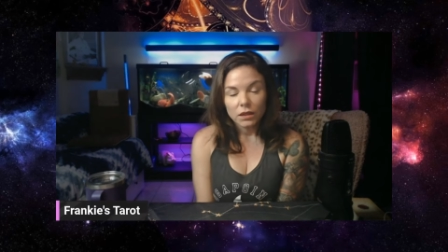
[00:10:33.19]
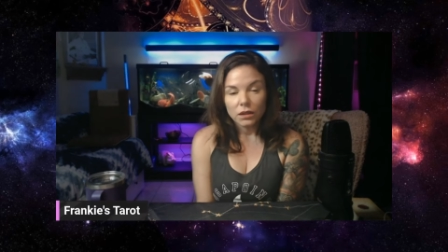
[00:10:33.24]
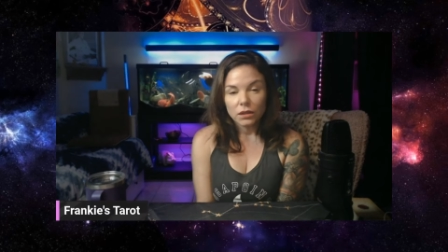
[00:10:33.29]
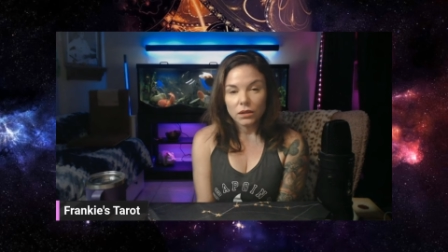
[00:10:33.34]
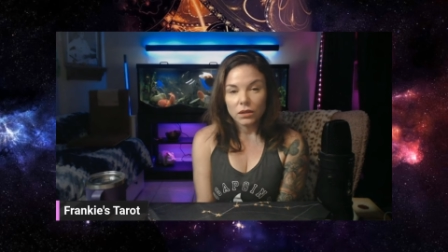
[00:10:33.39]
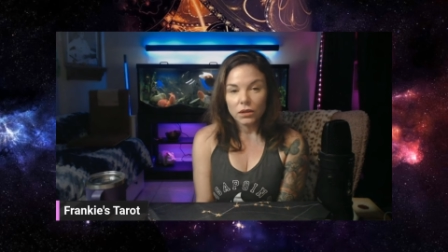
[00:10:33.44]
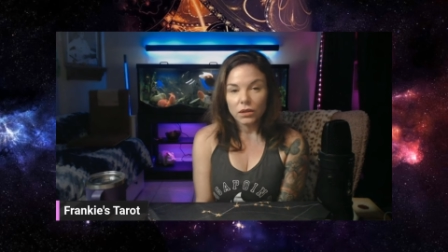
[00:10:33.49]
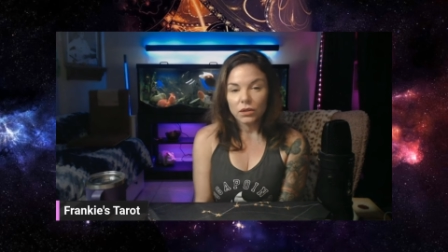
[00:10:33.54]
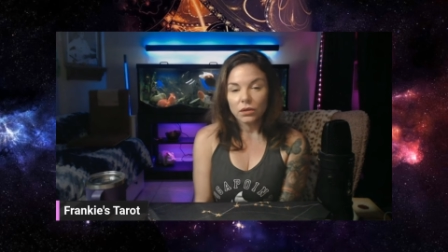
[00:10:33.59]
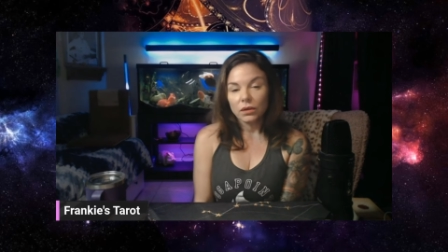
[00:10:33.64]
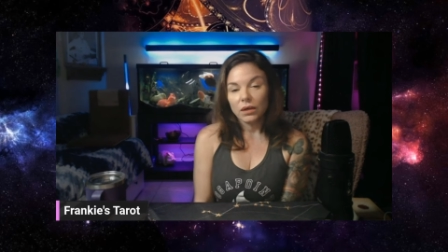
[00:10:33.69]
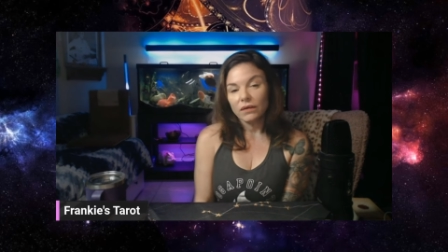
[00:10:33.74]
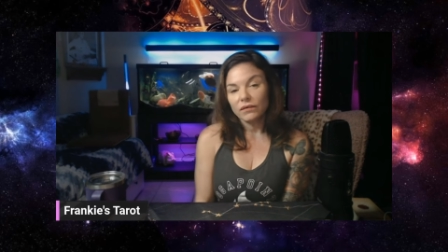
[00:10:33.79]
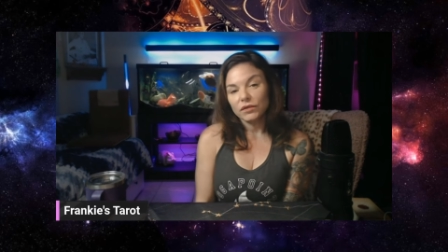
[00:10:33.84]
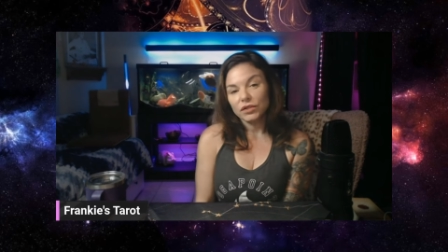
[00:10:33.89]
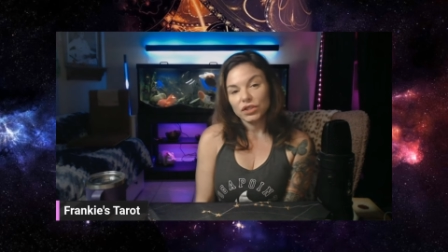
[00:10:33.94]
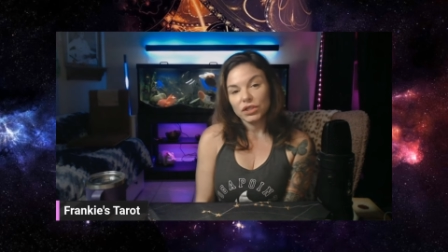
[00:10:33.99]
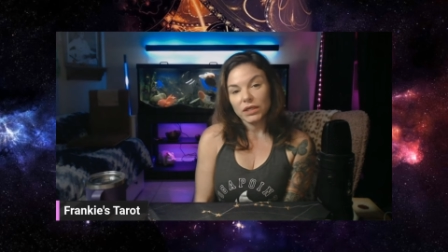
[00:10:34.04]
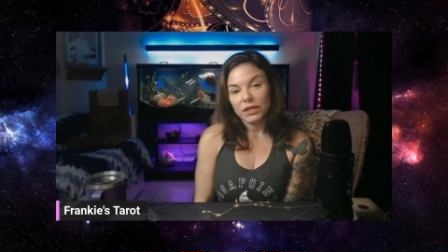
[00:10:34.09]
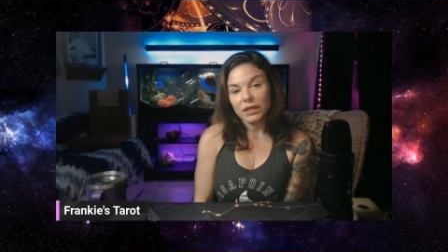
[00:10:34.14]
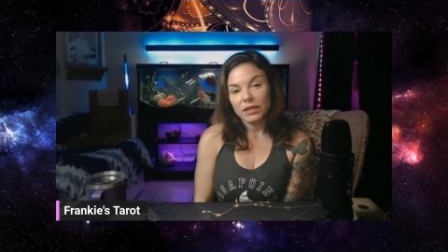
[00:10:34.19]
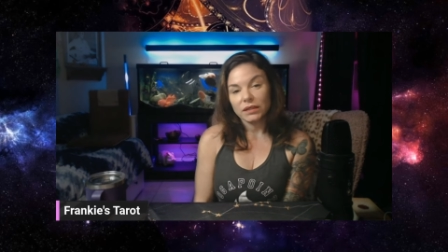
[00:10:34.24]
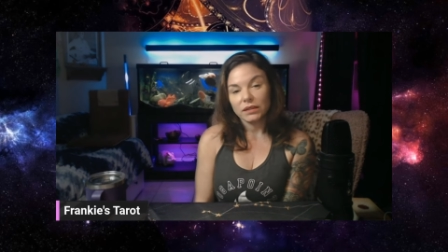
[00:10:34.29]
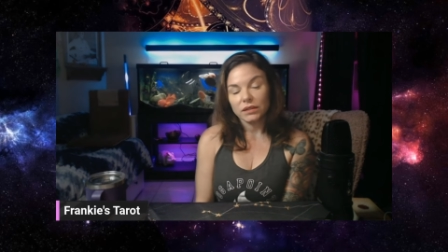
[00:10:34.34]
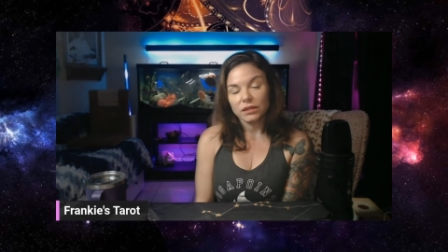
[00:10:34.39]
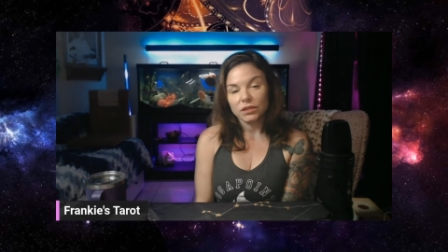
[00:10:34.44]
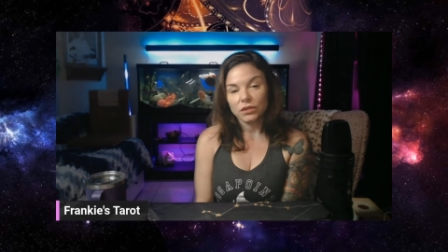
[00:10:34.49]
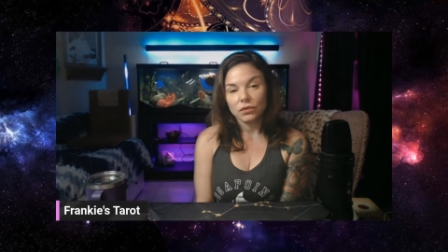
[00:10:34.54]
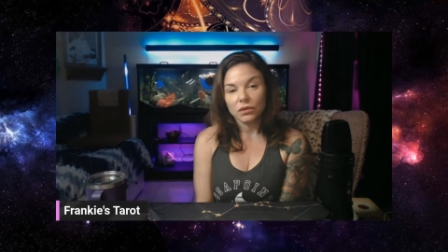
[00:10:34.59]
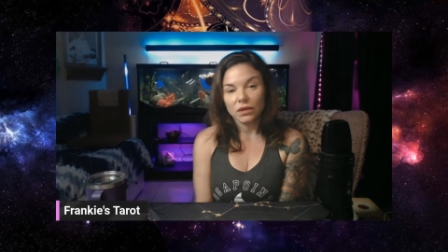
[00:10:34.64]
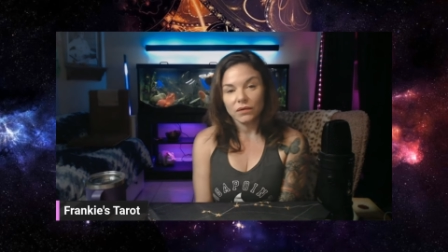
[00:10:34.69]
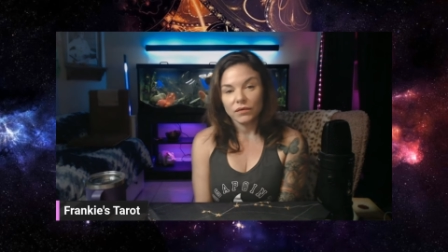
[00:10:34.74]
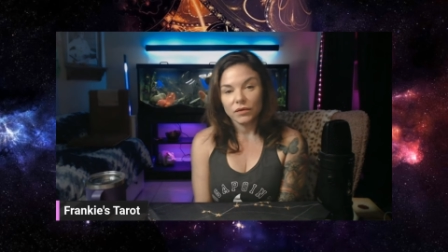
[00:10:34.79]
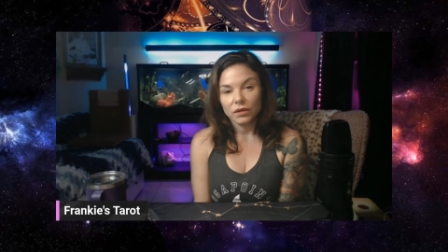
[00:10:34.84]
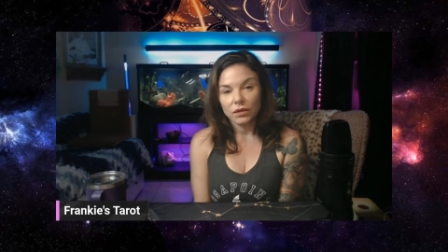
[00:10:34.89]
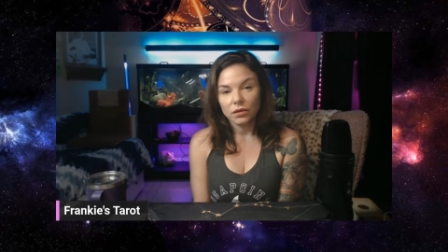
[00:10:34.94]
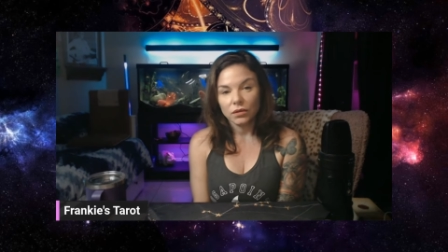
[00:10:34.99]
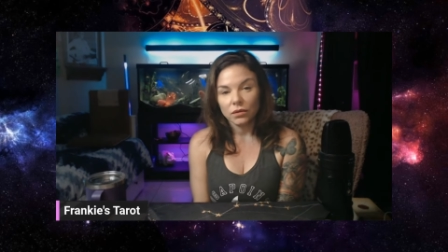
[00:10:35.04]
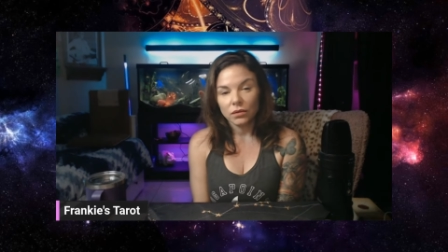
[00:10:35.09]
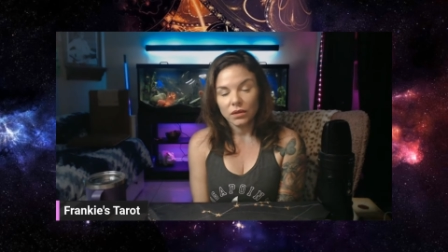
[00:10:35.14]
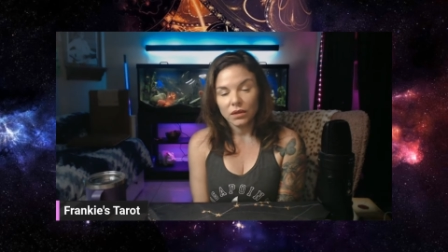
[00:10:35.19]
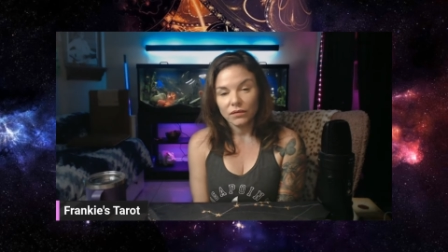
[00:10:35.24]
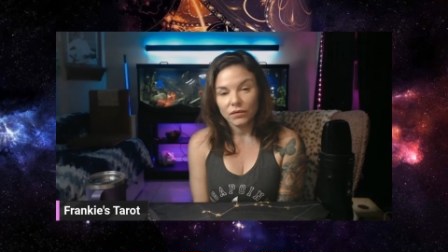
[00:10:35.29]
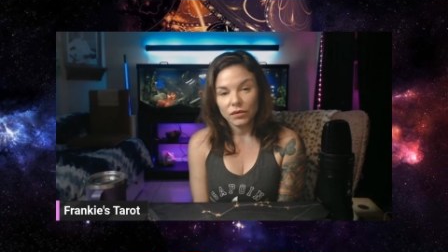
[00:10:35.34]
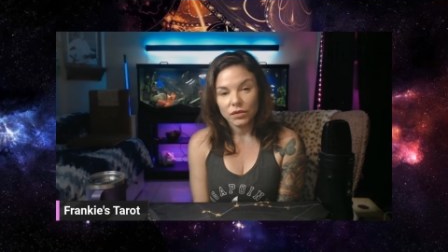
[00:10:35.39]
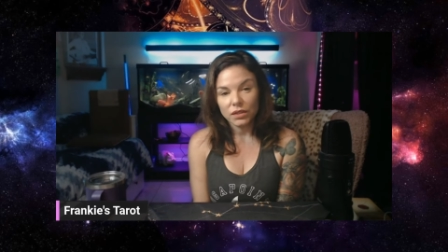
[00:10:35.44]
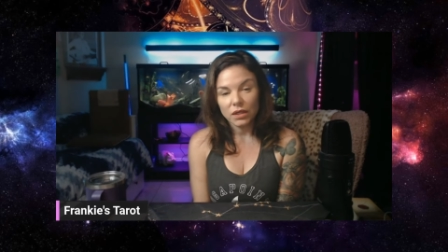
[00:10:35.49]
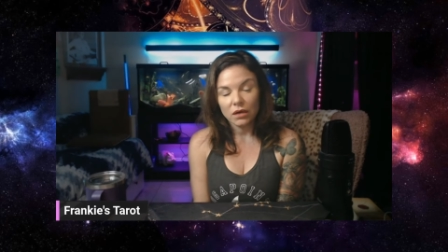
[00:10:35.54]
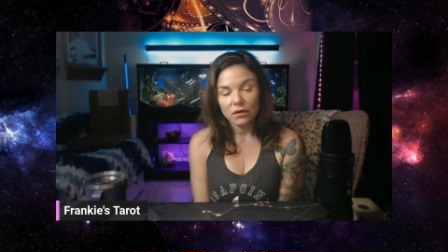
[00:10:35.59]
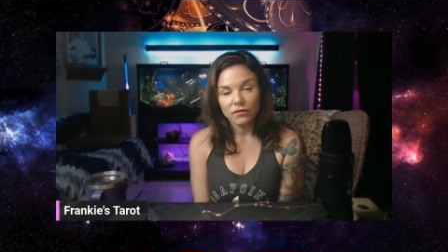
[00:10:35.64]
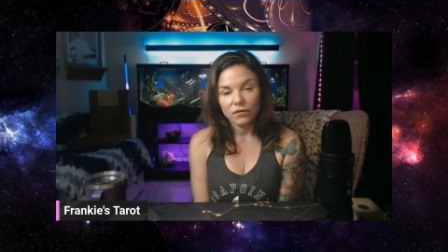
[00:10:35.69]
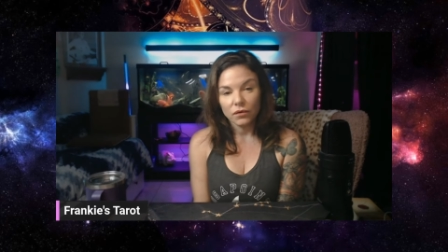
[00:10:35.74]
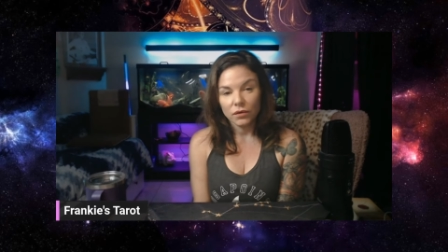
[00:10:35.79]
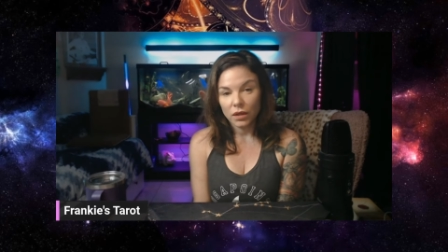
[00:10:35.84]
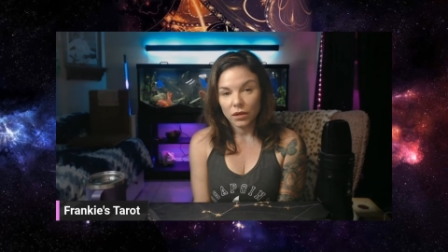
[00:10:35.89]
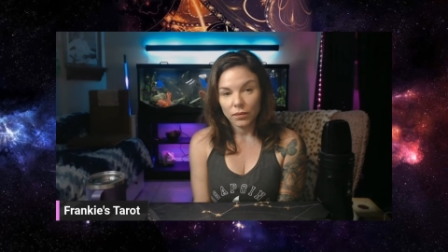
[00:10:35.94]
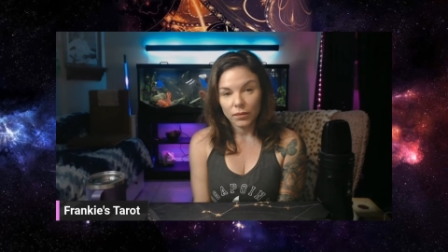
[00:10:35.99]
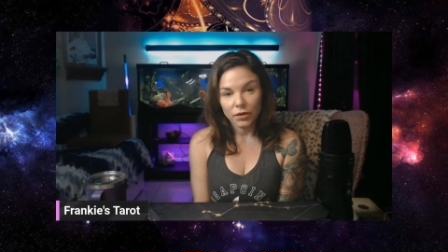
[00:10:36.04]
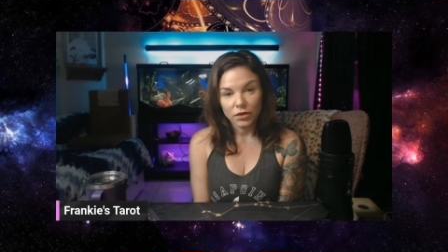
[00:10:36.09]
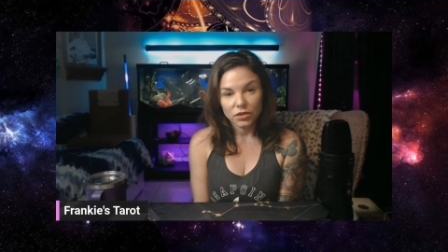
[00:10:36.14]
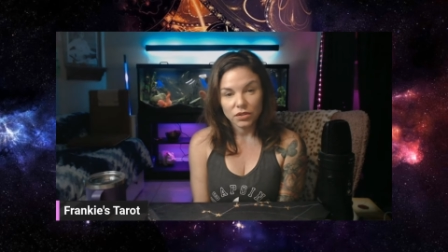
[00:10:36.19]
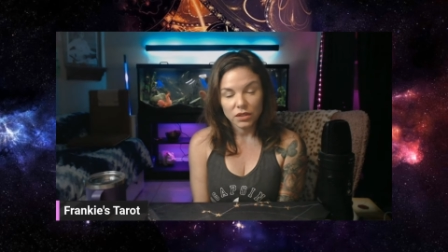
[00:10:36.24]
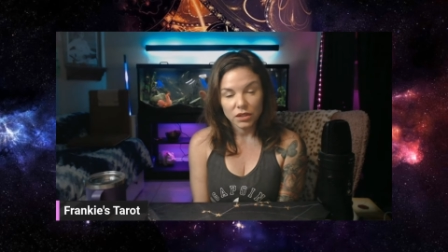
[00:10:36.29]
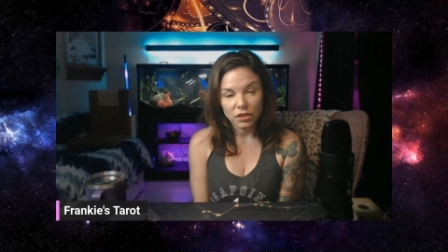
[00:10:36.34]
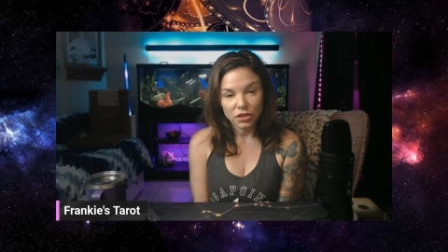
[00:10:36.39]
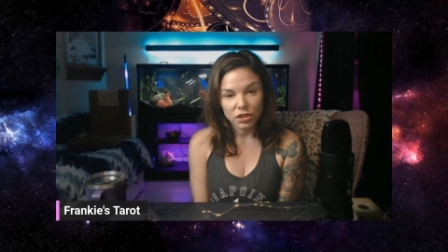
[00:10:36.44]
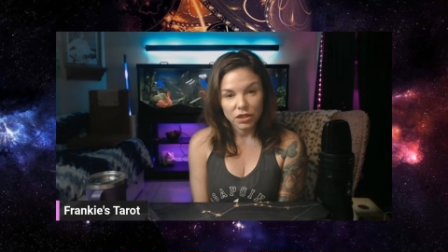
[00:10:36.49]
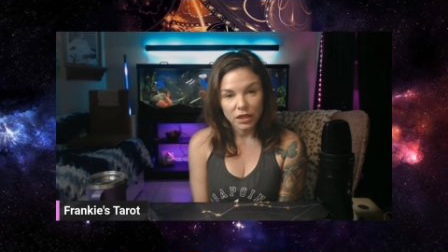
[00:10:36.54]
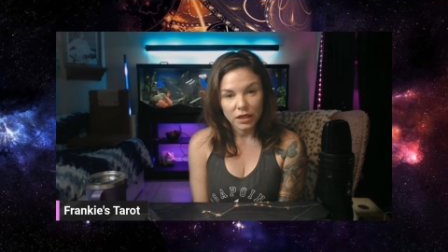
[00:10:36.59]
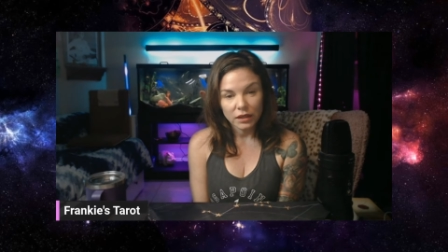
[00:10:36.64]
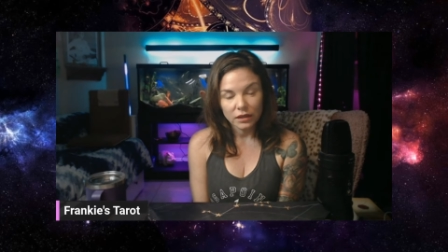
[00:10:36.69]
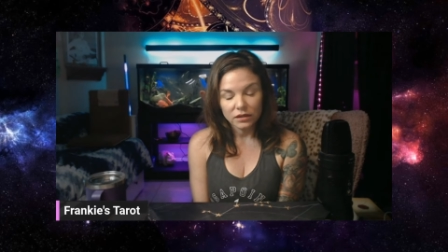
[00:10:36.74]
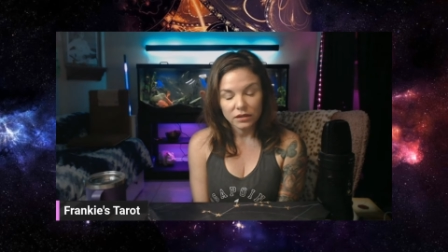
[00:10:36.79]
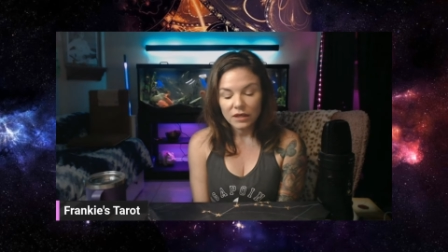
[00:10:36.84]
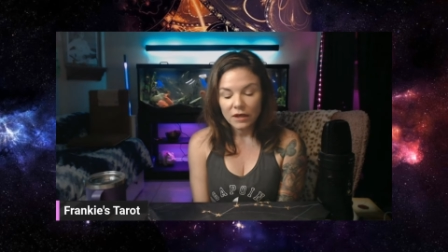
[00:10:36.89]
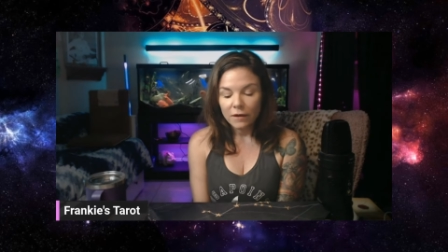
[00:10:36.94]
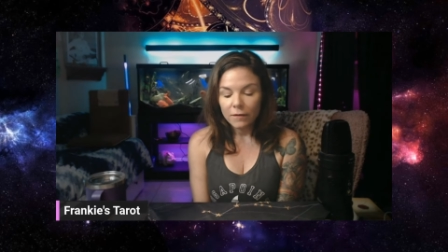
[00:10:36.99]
You know, you don't have a chance. You don't give yourself or another person a chance.